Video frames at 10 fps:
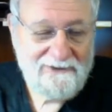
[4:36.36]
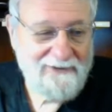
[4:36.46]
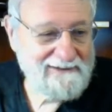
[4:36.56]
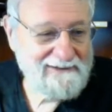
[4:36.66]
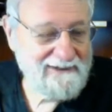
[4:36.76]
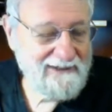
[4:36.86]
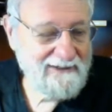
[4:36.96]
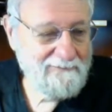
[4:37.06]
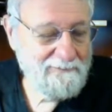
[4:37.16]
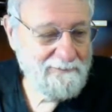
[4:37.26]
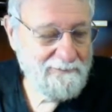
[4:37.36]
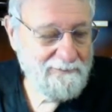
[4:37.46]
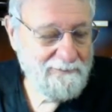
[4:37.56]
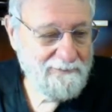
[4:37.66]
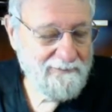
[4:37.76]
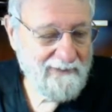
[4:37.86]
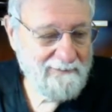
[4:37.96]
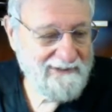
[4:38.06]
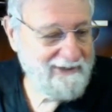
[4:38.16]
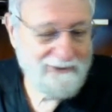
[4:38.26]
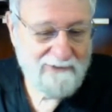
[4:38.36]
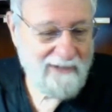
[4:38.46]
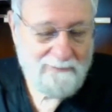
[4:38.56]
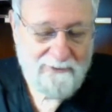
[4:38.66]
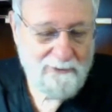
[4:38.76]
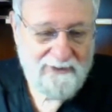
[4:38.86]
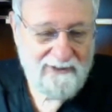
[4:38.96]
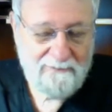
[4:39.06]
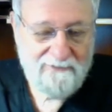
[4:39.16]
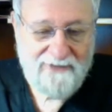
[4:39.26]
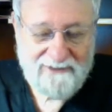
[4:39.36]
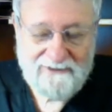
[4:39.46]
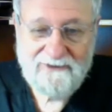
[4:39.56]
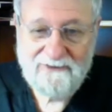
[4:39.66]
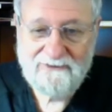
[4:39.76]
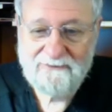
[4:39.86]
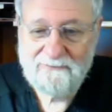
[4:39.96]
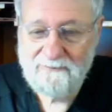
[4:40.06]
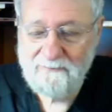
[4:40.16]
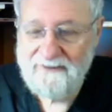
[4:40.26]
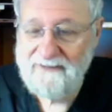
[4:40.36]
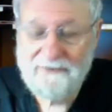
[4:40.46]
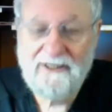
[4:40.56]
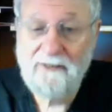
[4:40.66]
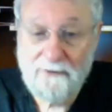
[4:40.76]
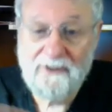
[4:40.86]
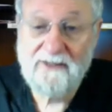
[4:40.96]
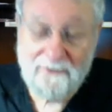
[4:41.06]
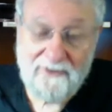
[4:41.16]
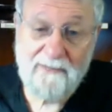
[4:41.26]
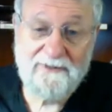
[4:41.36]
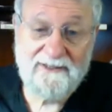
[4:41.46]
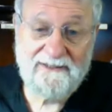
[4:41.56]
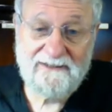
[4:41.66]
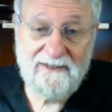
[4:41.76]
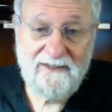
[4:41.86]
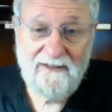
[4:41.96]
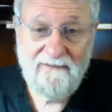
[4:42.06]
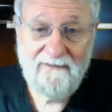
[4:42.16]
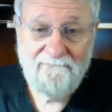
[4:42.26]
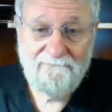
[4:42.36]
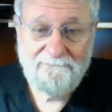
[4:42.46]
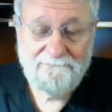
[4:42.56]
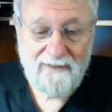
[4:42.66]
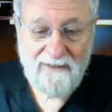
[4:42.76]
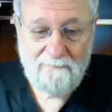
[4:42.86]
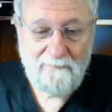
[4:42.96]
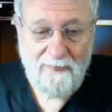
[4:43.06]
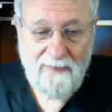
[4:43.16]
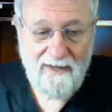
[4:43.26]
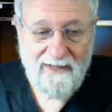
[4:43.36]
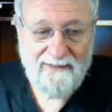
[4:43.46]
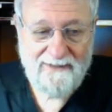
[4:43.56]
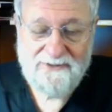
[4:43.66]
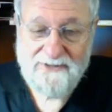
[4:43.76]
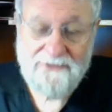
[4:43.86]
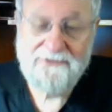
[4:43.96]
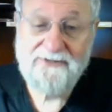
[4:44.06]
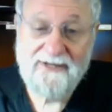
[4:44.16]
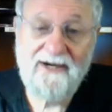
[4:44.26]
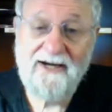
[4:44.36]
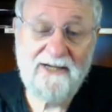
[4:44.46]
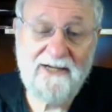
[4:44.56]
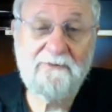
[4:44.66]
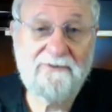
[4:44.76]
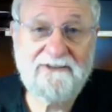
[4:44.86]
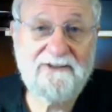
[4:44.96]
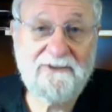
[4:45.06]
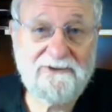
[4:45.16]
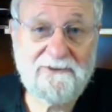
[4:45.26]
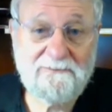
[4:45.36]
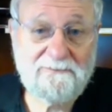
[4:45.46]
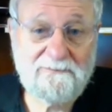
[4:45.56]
So actually, let me tell you, if I'm doing a professional, whenever I work with companies, I insist they hire professionals.